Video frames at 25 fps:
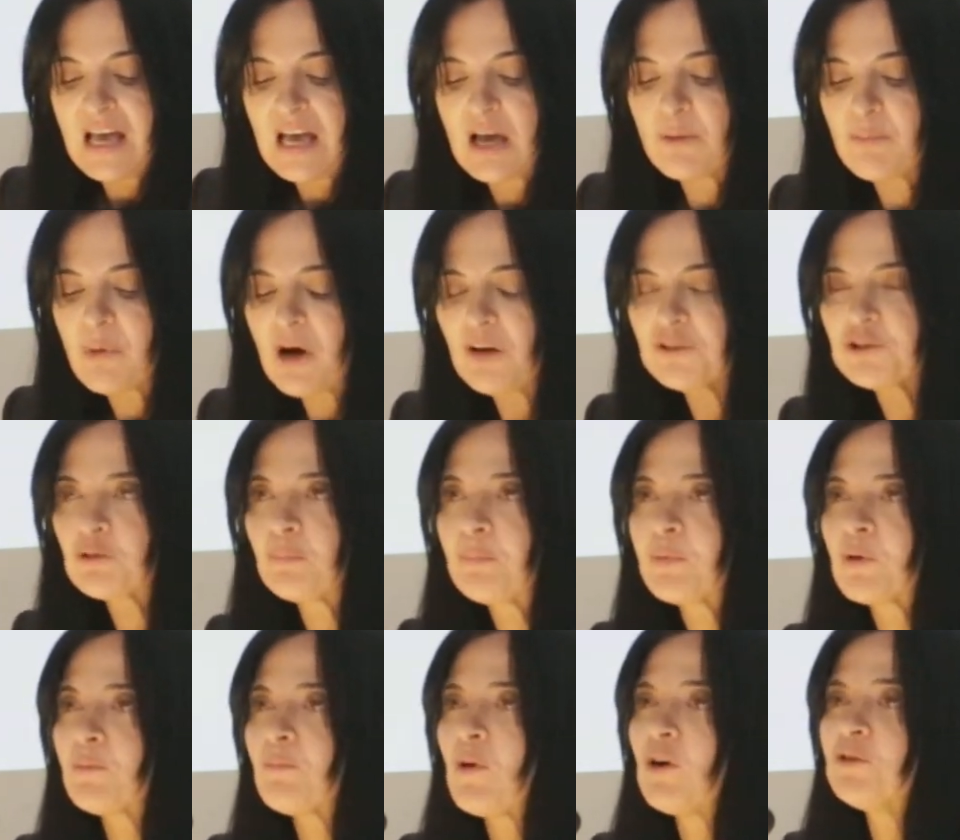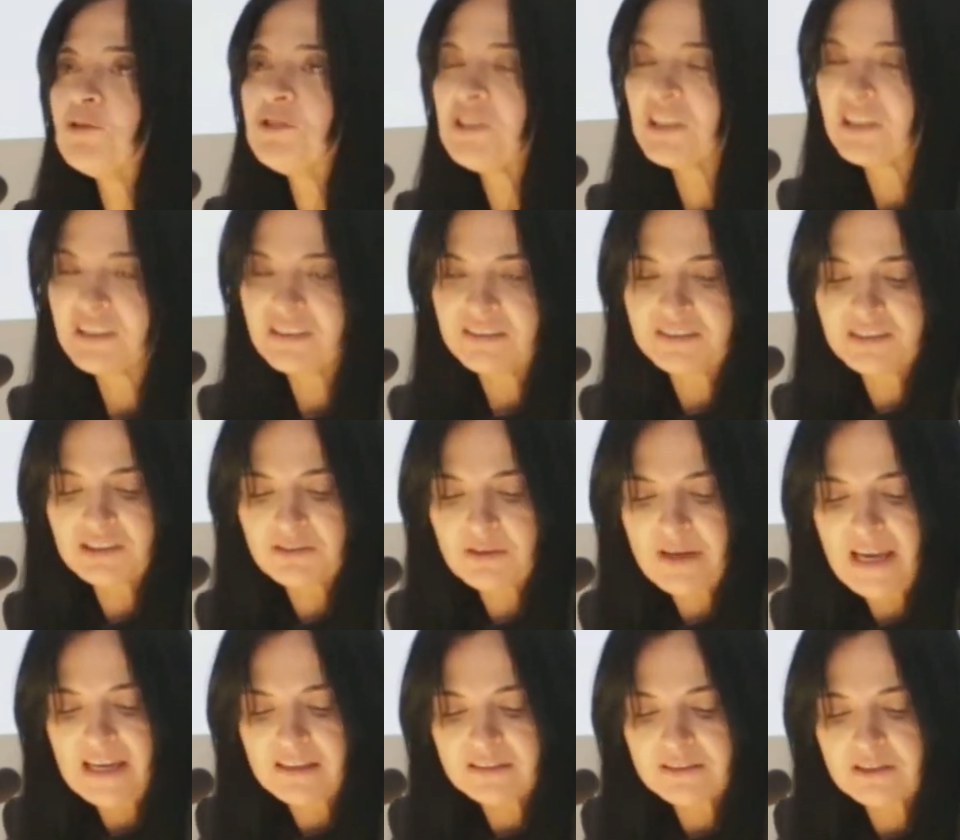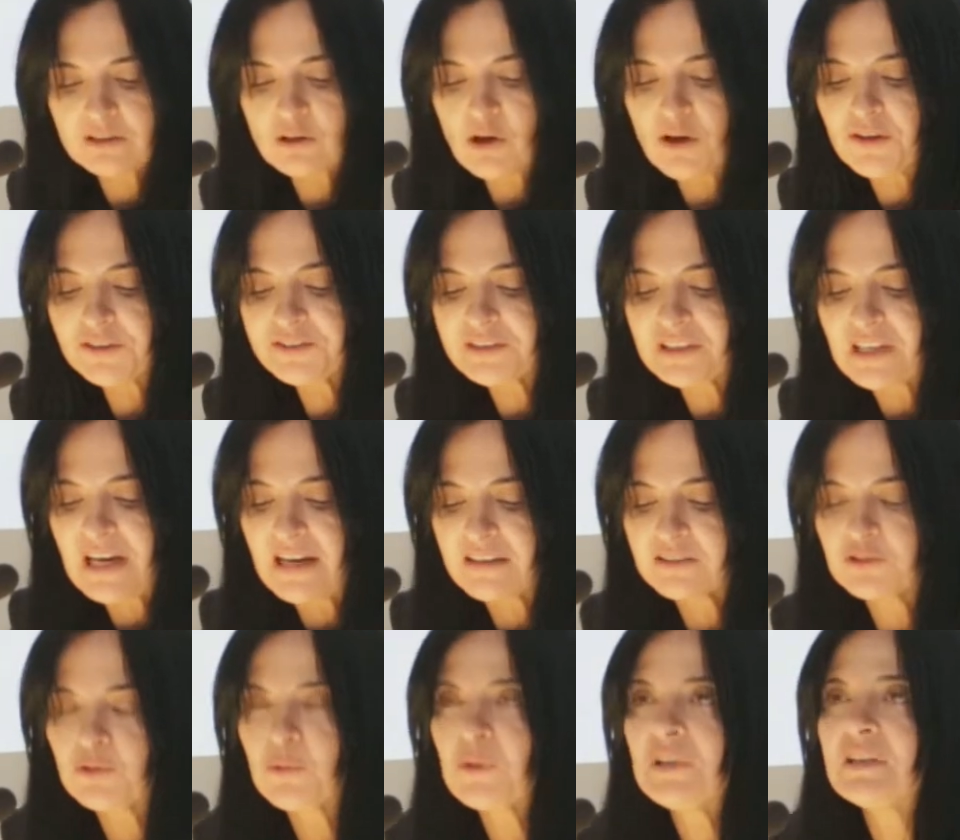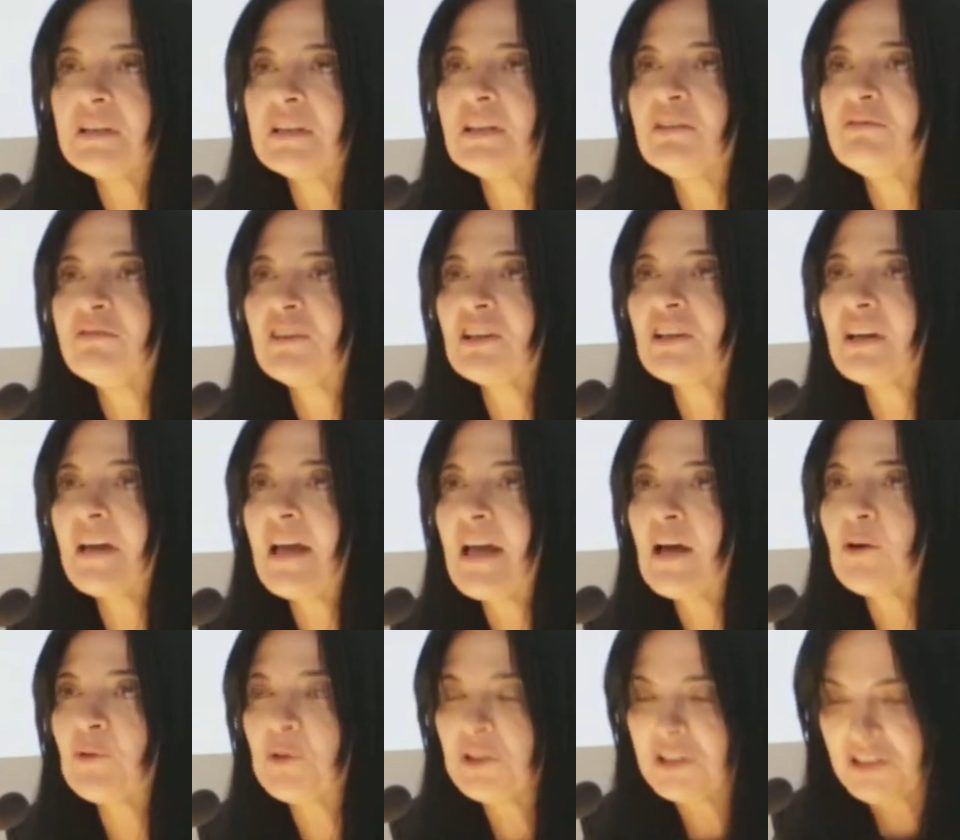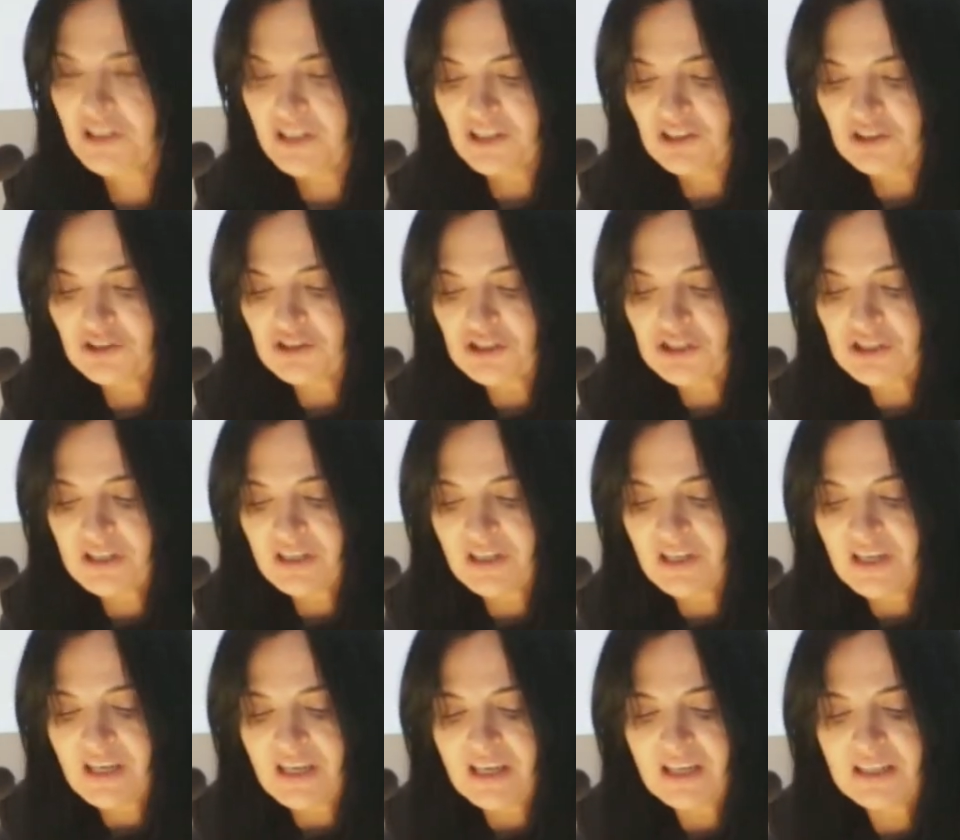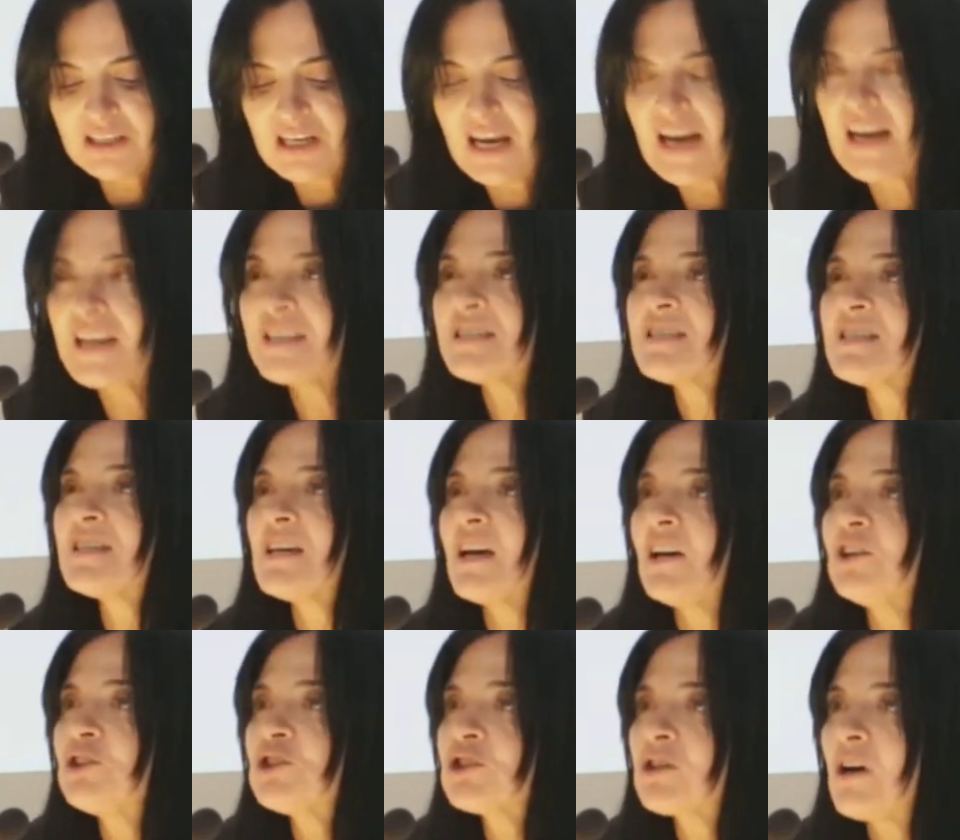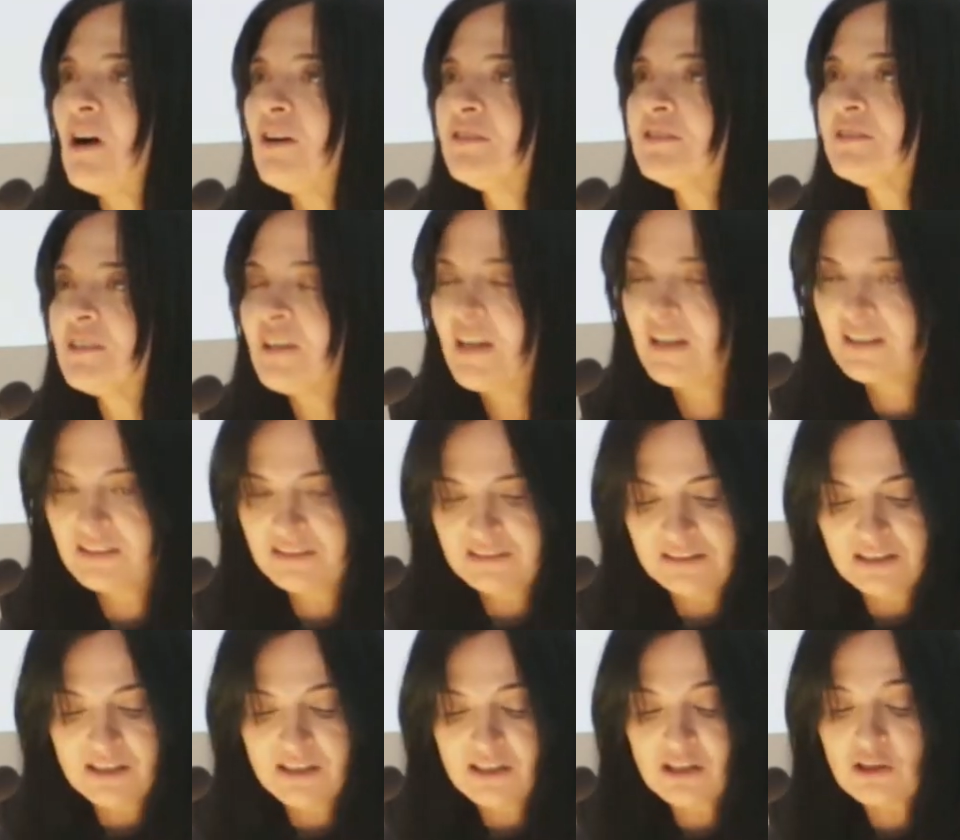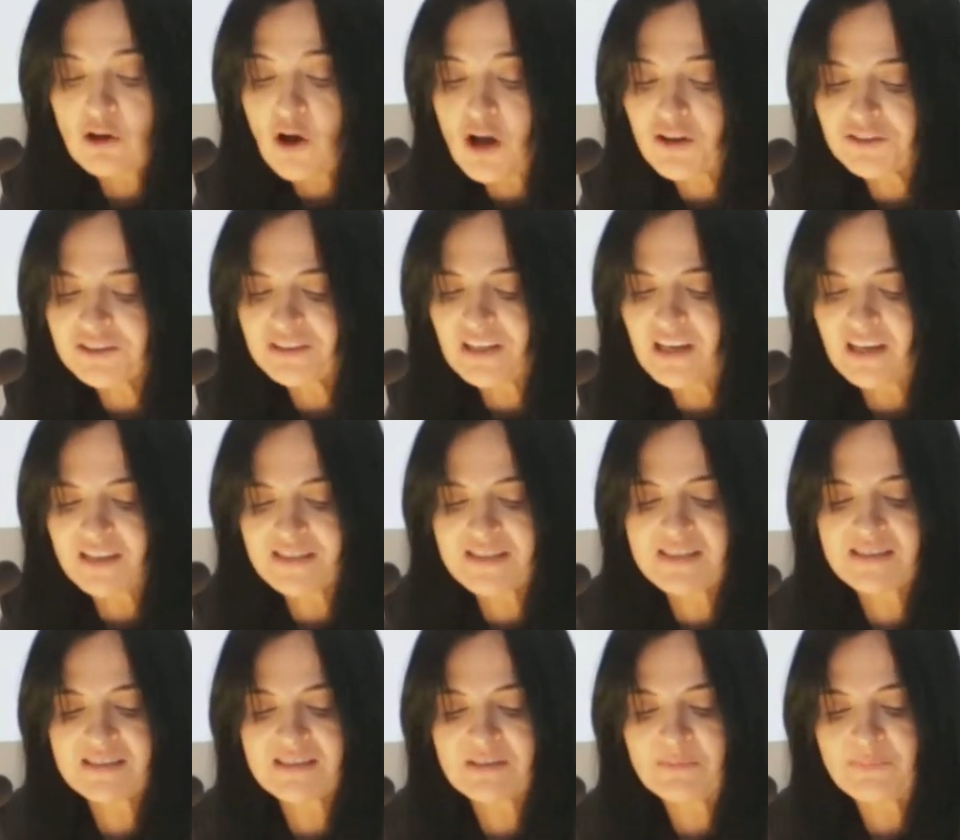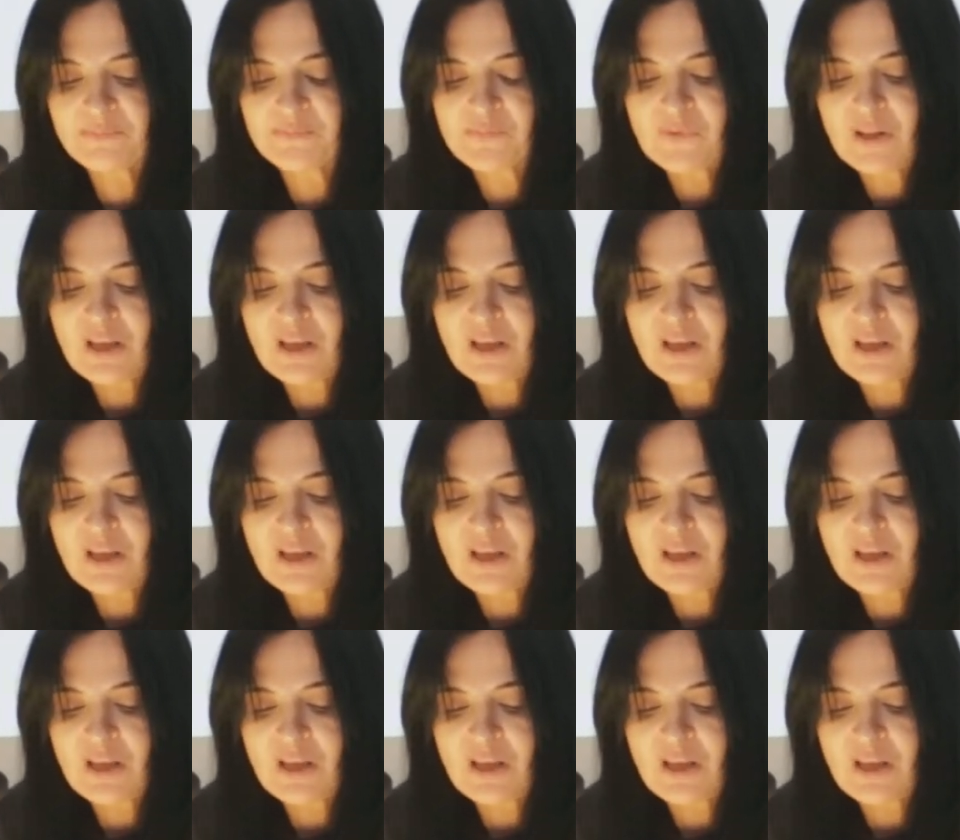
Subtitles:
About promoting direct contact with living heritage in ICH context.